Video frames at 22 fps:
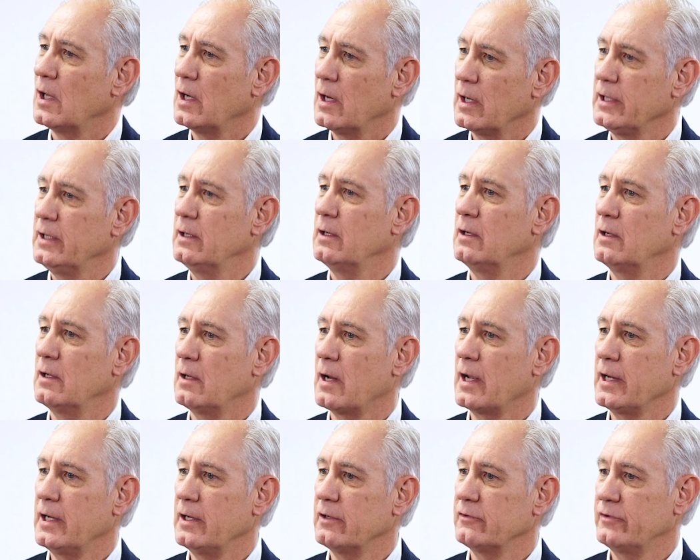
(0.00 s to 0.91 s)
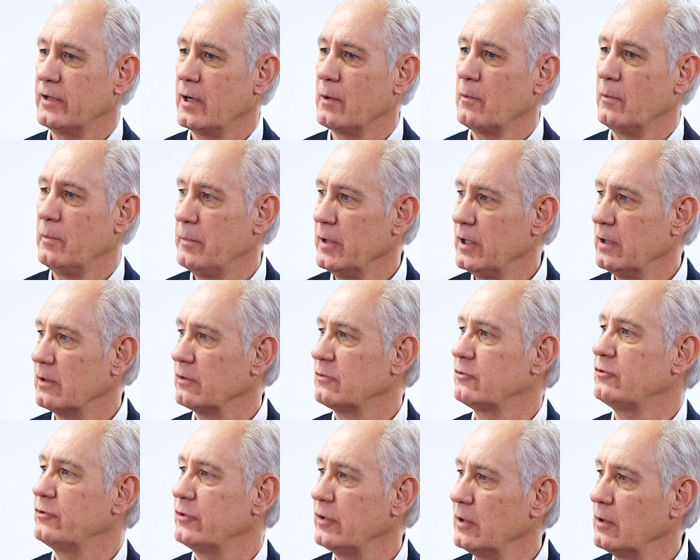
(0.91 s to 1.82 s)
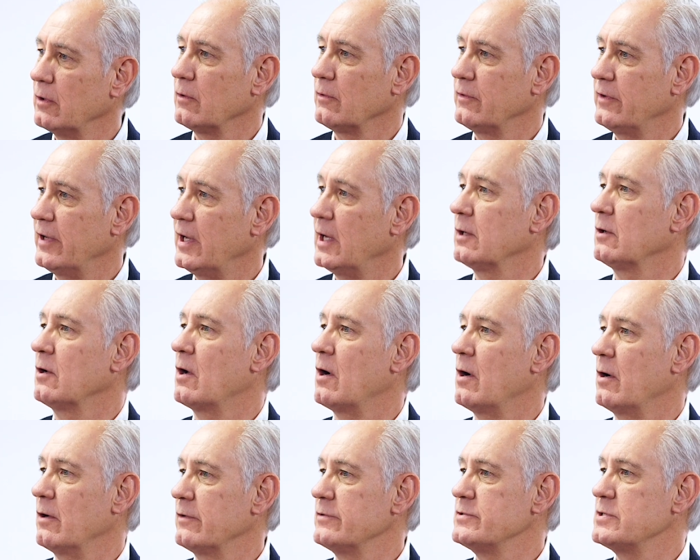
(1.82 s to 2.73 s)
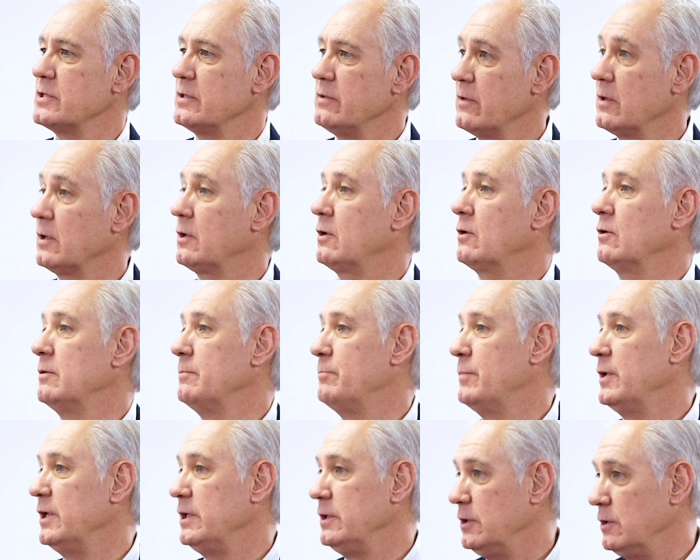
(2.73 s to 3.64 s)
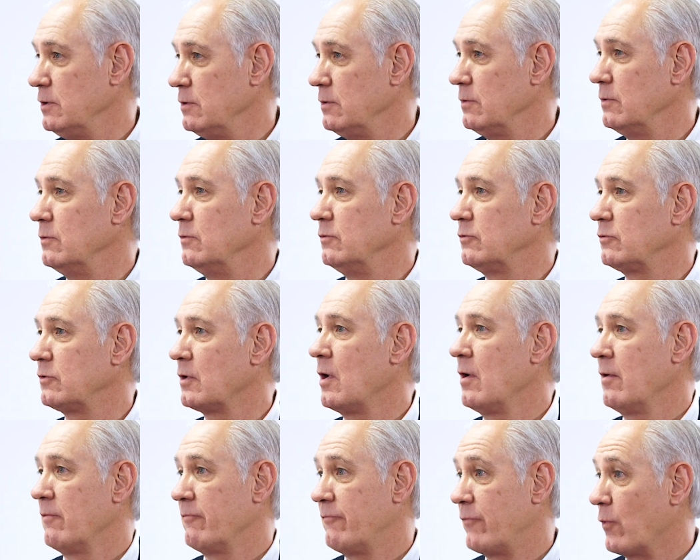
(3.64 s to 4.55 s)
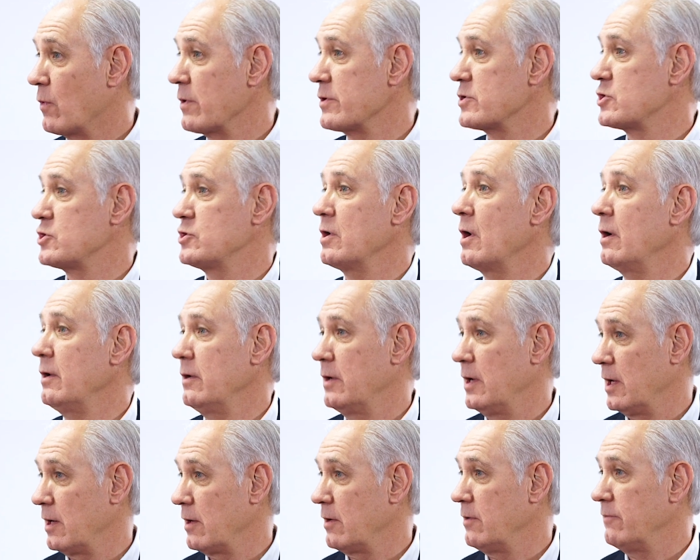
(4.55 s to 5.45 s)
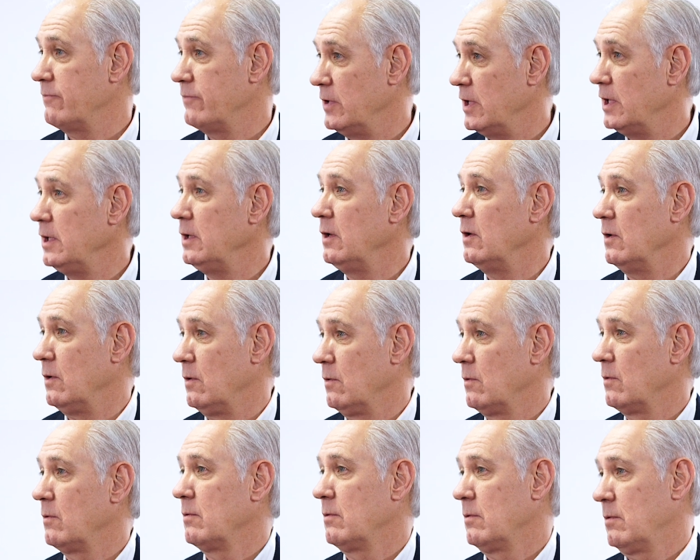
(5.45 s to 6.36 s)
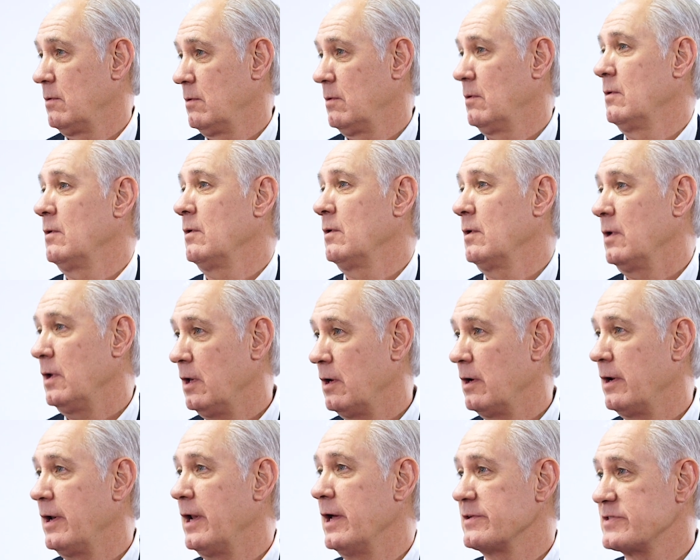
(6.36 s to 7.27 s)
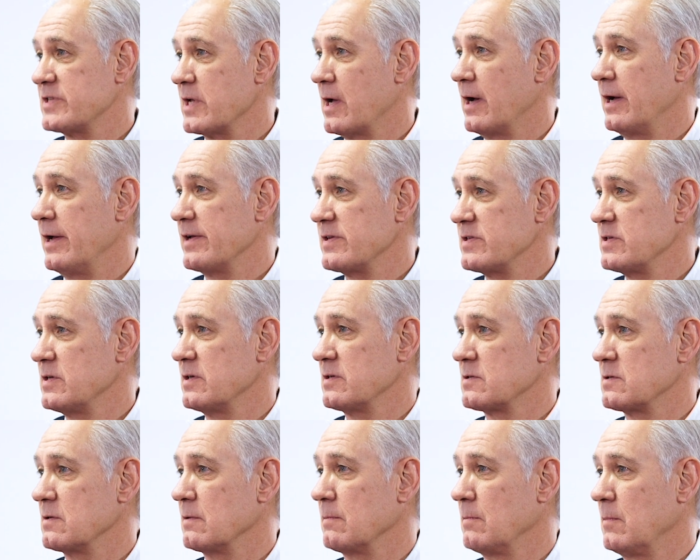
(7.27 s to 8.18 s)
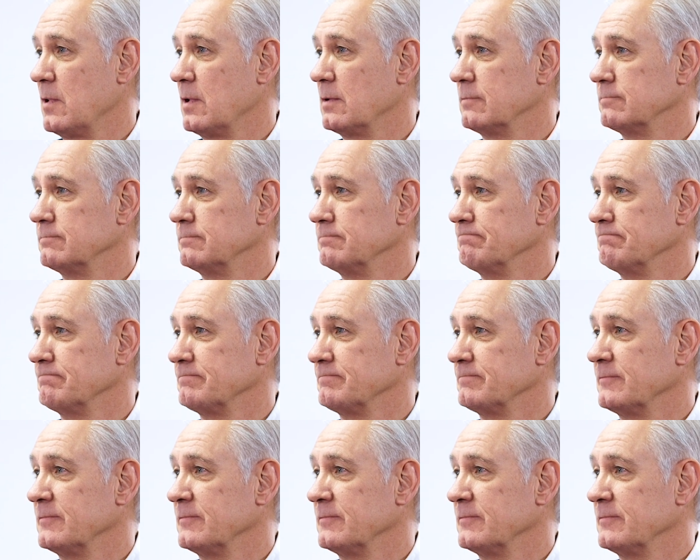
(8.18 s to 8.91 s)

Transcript: And again, I guess that would be a SIL technology that could be used for shutdown if needed. Yes. In an SIS system. Correct.